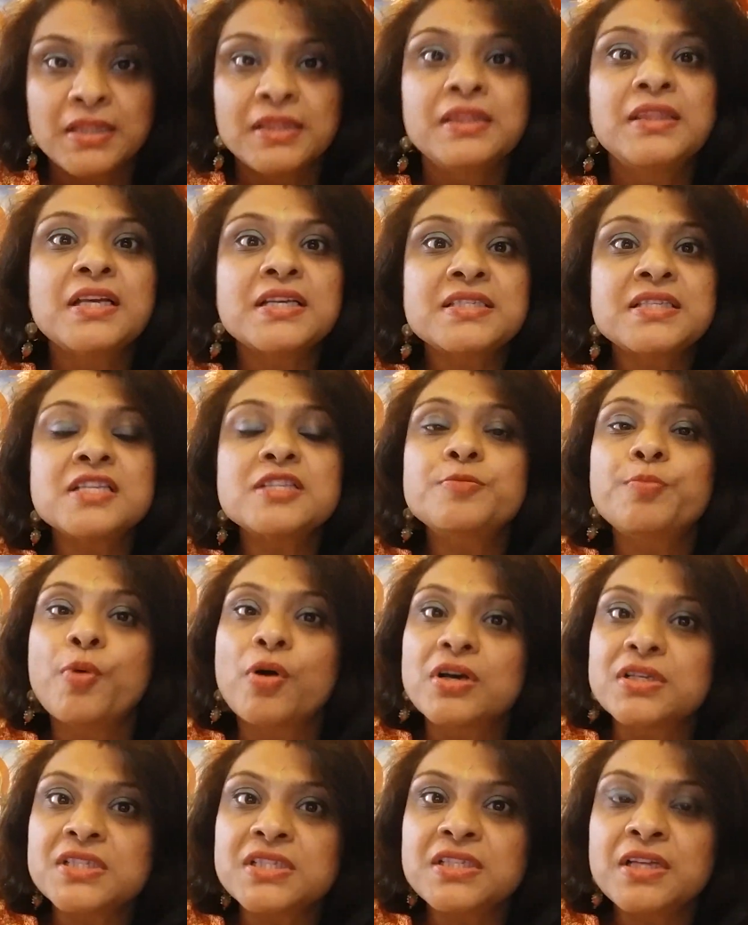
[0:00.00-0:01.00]
This is
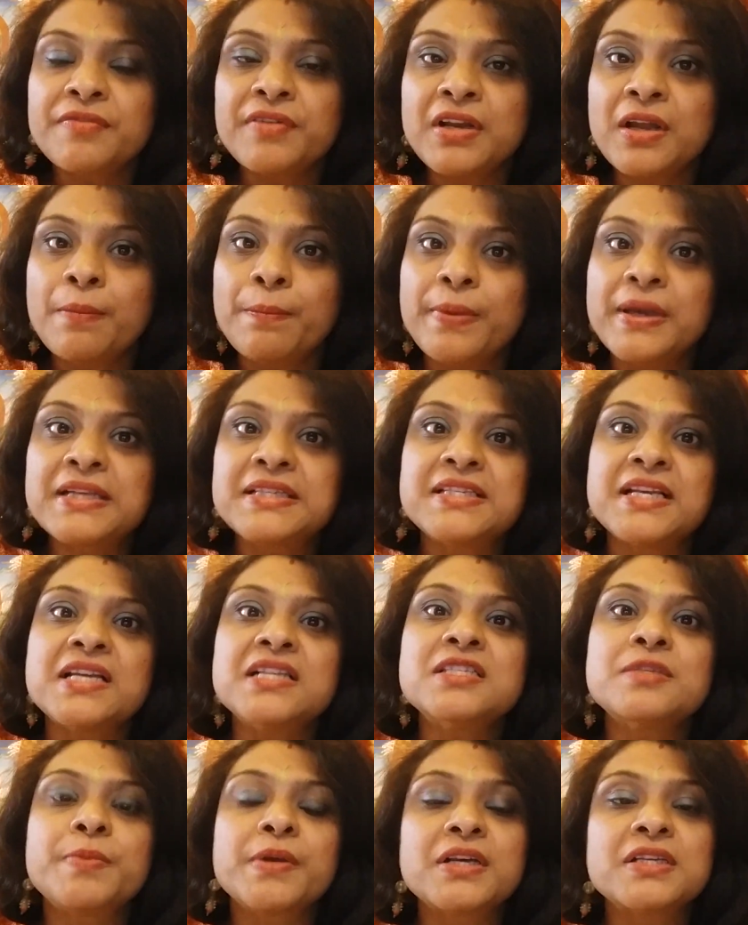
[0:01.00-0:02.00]
positive in a big
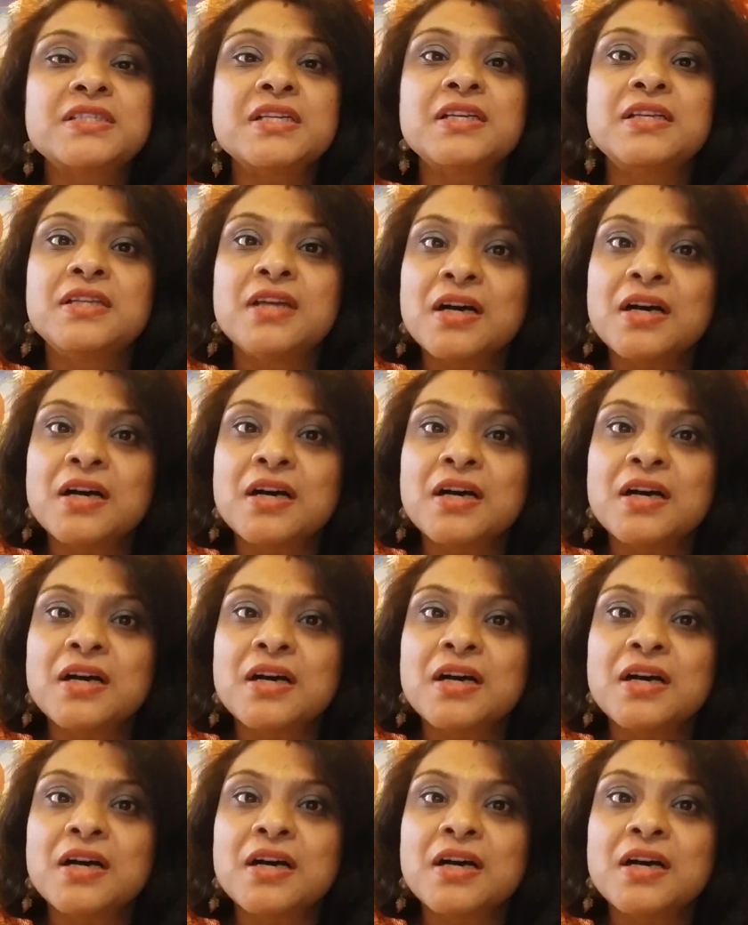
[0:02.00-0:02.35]
sense because it